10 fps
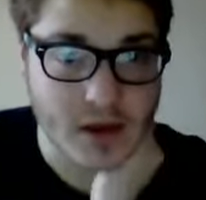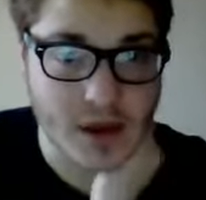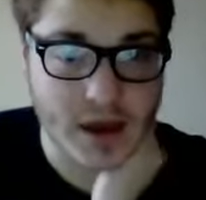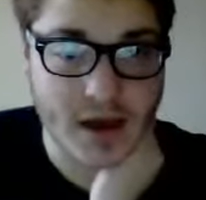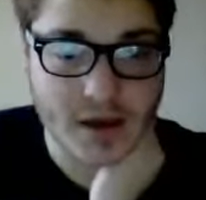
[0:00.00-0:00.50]

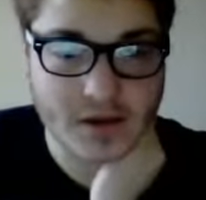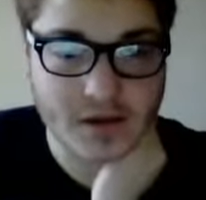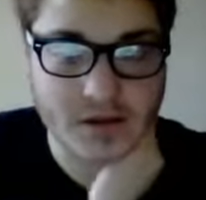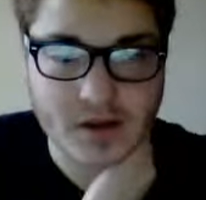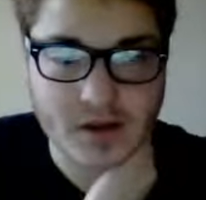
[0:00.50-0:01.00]

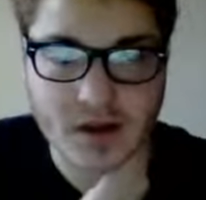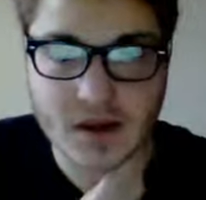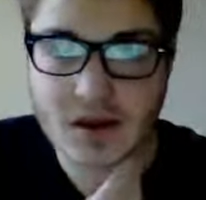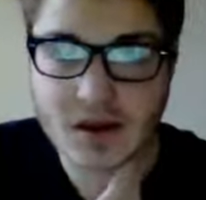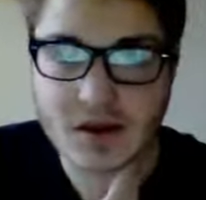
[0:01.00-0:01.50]
and
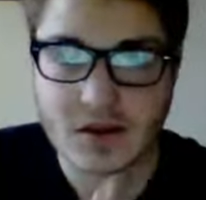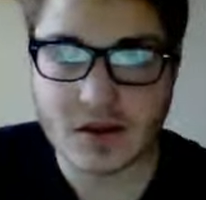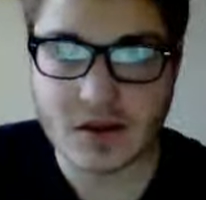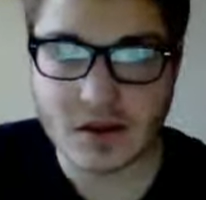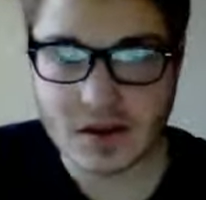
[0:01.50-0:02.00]
he
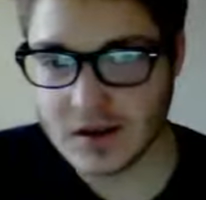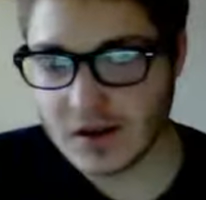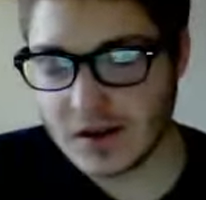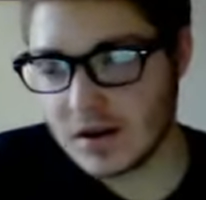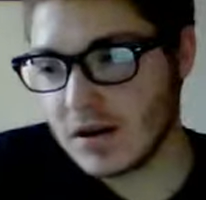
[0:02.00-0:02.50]

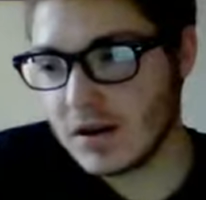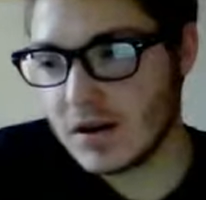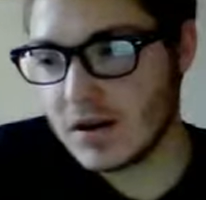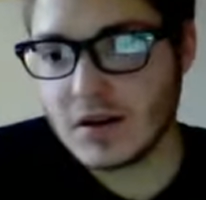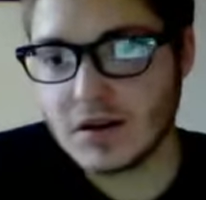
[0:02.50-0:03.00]

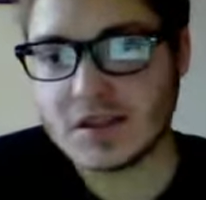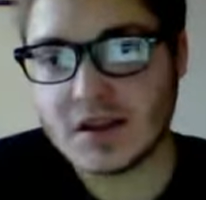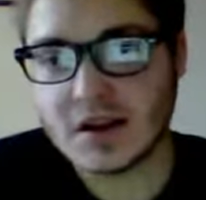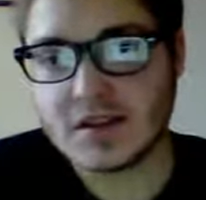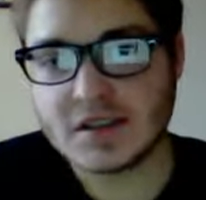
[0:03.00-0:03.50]

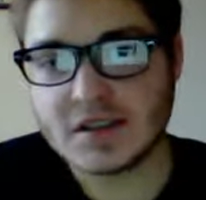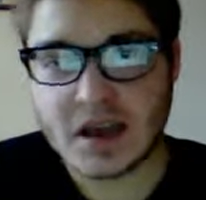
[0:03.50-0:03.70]
says